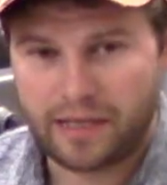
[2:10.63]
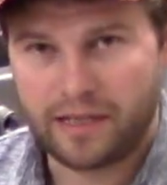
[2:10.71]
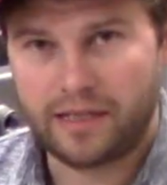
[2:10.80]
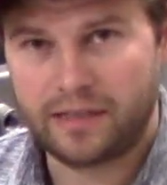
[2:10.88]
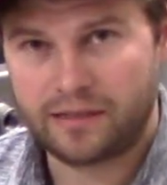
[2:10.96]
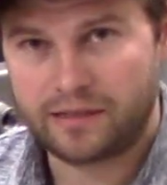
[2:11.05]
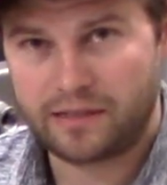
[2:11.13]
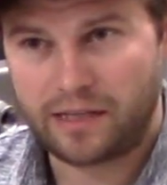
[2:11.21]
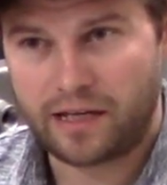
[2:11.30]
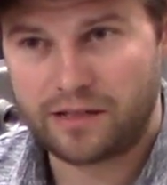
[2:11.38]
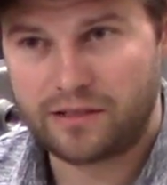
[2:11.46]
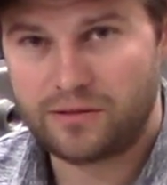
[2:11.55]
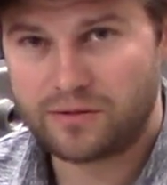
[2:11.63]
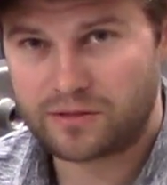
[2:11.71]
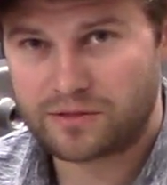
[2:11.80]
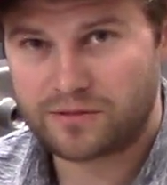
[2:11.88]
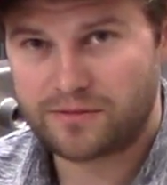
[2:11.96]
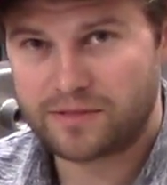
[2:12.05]
in the end
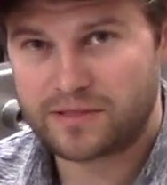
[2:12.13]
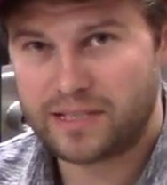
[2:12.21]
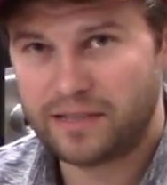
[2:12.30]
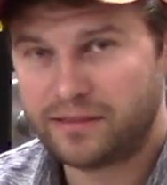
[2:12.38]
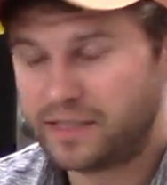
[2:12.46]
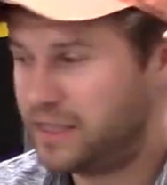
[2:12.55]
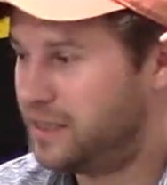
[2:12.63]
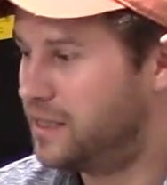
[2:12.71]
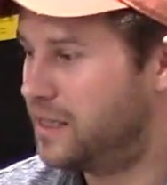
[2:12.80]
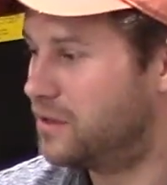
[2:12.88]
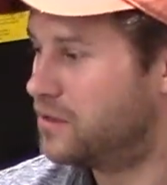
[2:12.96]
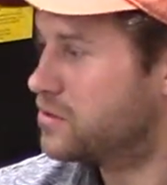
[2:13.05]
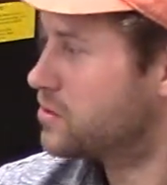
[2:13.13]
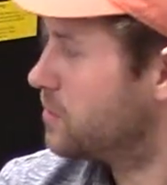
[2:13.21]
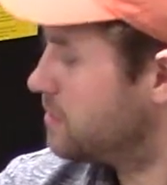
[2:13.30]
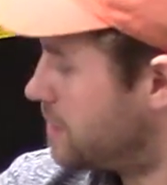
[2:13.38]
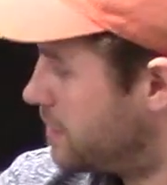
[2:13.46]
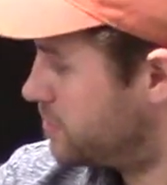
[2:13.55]
user's facility, it also
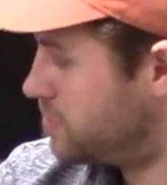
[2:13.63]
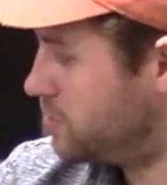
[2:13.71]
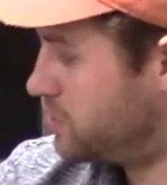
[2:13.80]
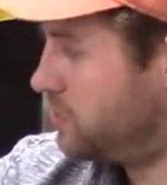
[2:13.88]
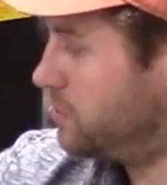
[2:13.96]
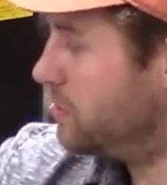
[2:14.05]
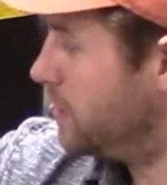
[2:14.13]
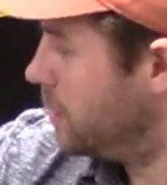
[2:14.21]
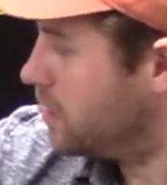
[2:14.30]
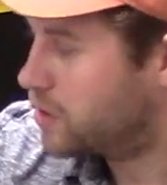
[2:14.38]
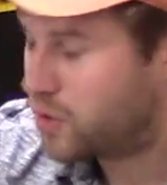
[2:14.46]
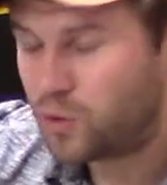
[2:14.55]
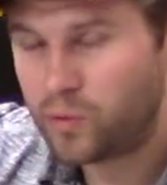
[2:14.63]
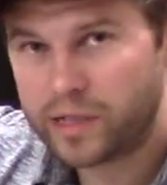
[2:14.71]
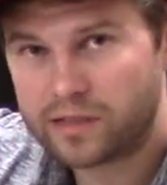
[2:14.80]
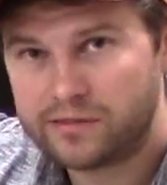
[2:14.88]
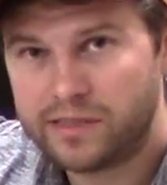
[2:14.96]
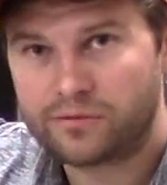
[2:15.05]
allows you to
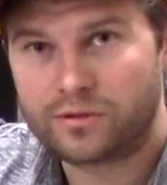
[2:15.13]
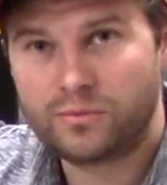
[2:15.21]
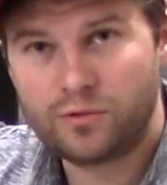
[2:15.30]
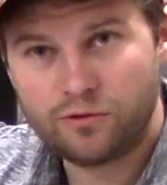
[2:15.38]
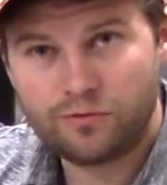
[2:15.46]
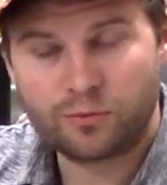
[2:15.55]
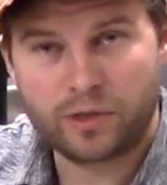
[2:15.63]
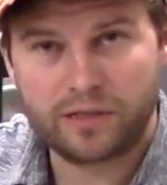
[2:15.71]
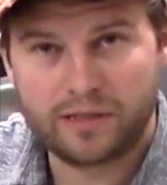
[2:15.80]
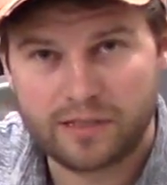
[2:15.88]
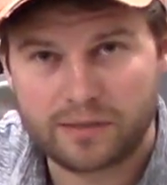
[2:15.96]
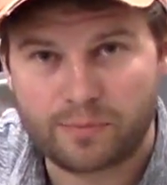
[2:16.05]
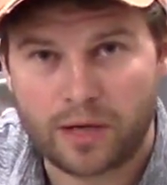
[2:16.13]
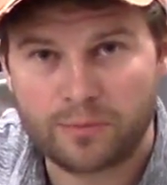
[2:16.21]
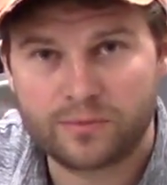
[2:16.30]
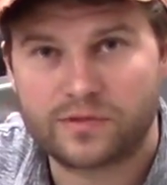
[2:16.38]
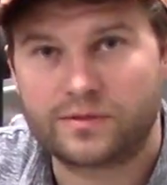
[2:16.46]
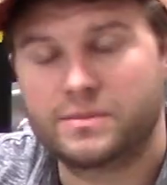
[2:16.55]
quickly remove one of these
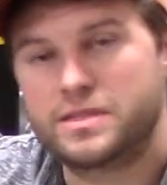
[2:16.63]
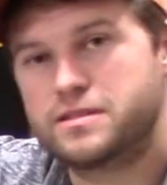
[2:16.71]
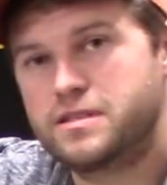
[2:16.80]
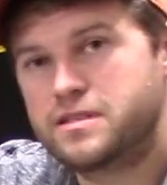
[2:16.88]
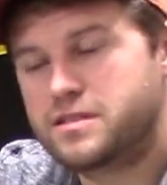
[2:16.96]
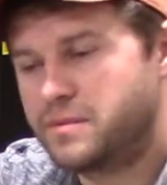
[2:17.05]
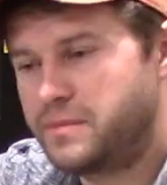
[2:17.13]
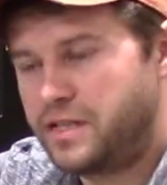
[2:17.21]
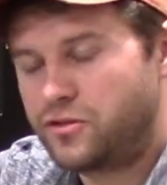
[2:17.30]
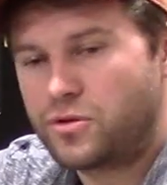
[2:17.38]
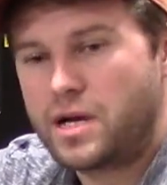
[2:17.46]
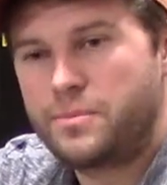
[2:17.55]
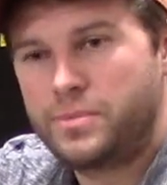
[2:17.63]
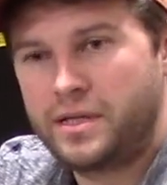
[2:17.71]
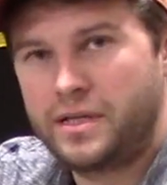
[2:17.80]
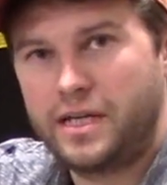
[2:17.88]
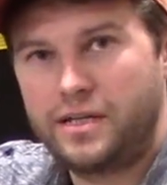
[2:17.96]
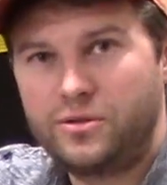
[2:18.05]
pumps from the system and drop
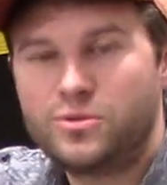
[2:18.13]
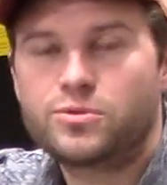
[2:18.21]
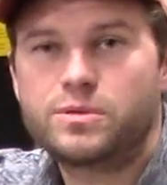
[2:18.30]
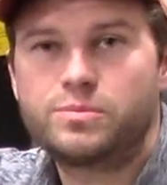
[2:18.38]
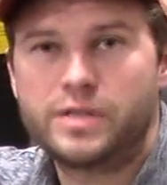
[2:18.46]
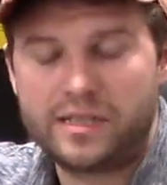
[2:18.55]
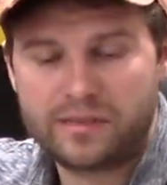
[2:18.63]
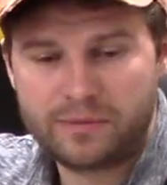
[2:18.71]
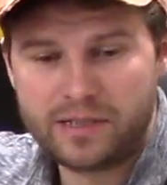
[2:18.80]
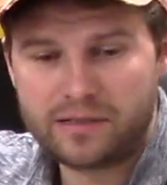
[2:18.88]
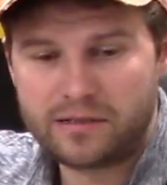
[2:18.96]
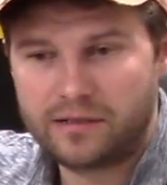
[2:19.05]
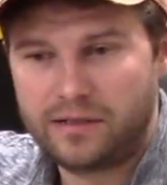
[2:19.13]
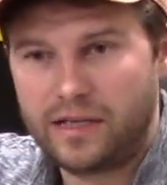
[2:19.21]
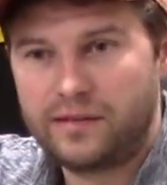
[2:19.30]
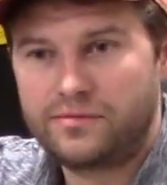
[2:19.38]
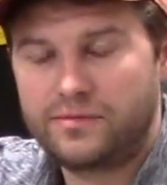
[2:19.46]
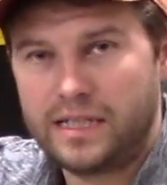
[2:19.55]
in a new replacement
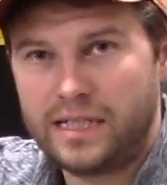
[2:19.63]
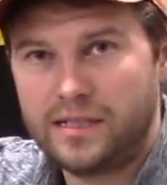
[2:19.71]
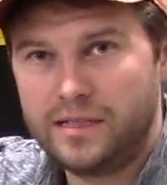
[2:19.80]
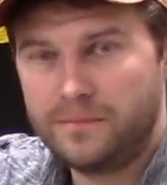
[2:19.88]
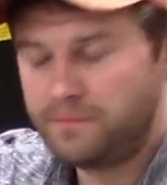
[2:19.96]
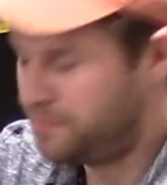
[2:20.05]
if needed.